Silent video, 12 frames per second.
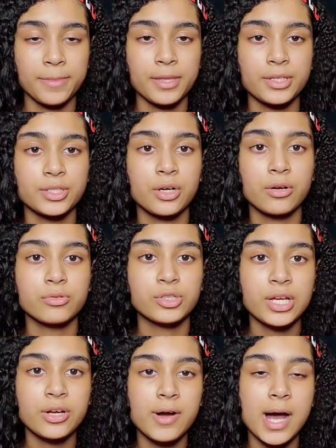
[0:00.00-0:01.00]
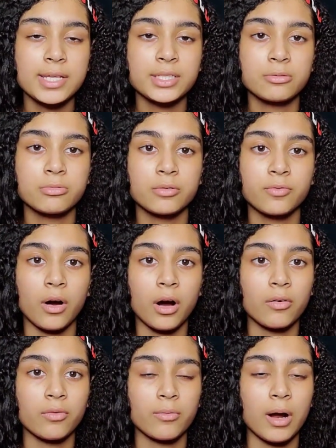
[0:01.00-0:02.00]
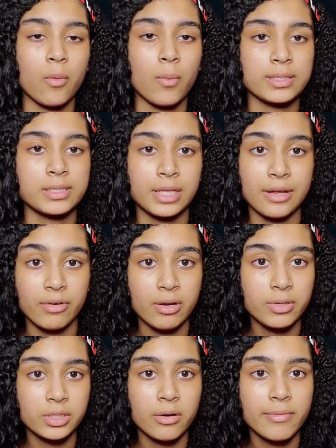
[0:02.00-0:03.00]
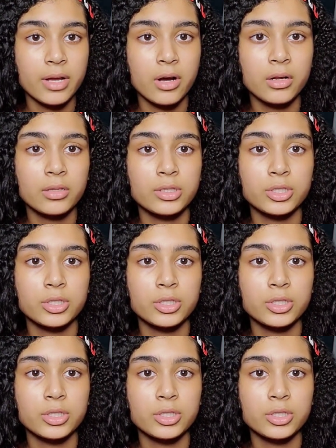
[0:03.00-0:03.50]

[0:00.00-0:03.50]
So Django has to revolve around when slavery was going on.